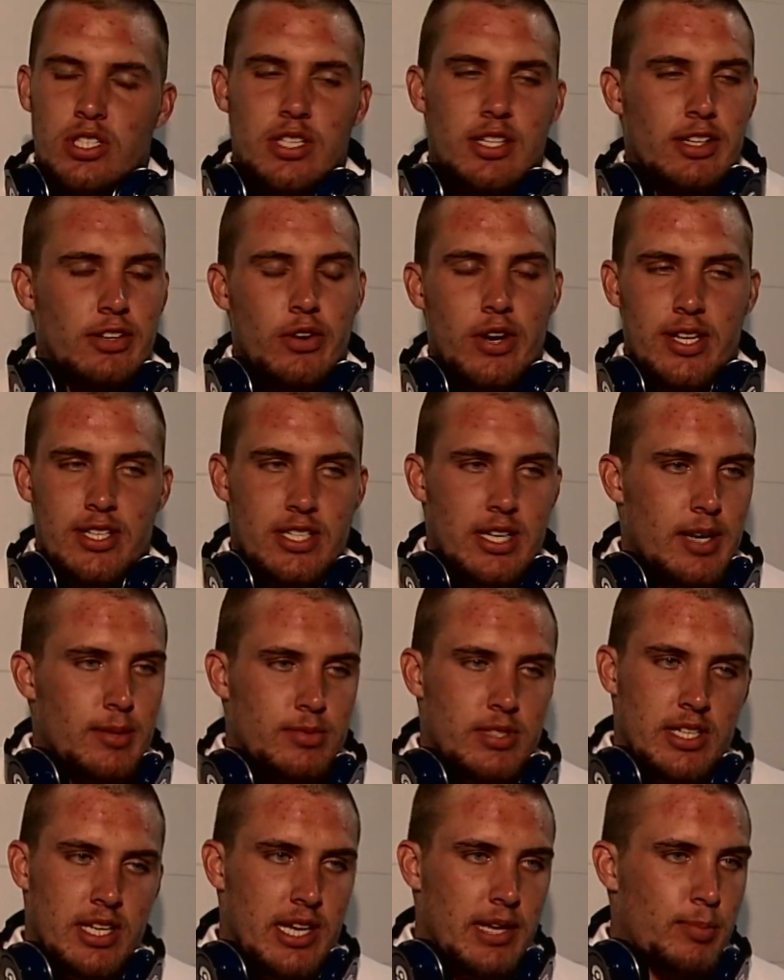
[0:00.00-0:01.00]
did a great
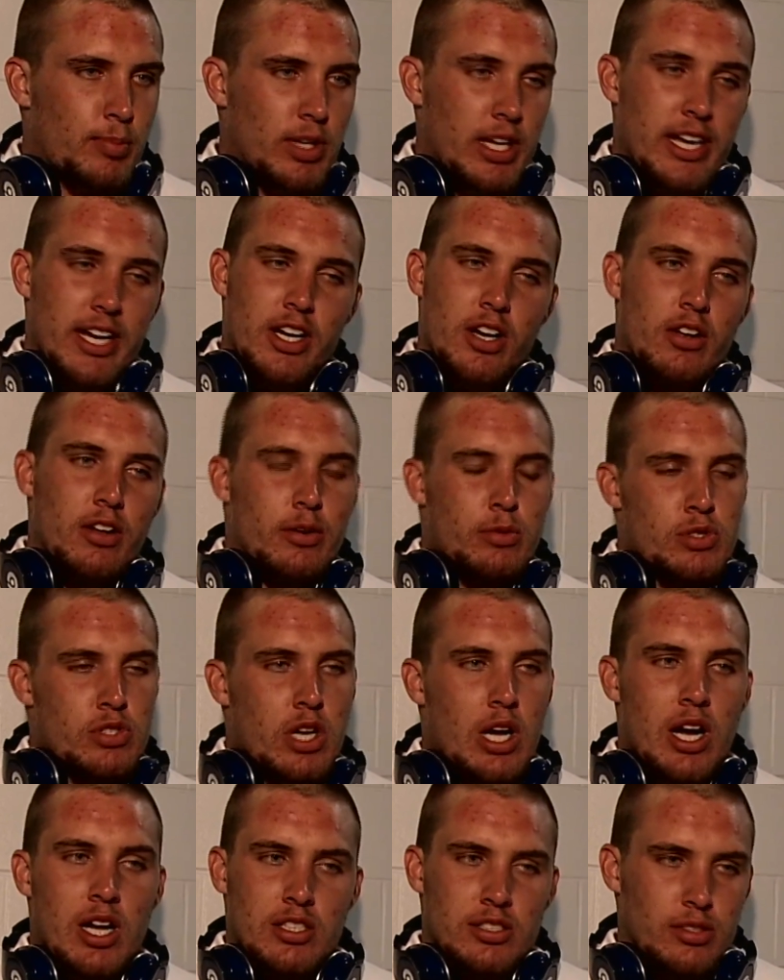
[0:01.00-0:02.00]
job today. Play calling
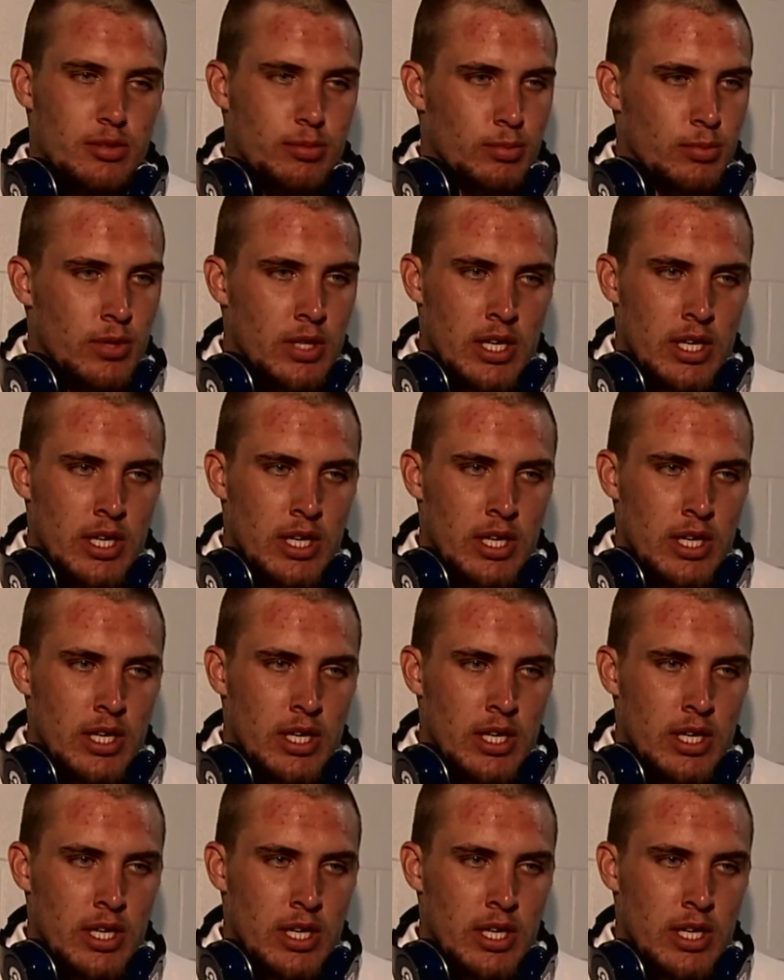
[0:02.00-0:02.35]
was awesome,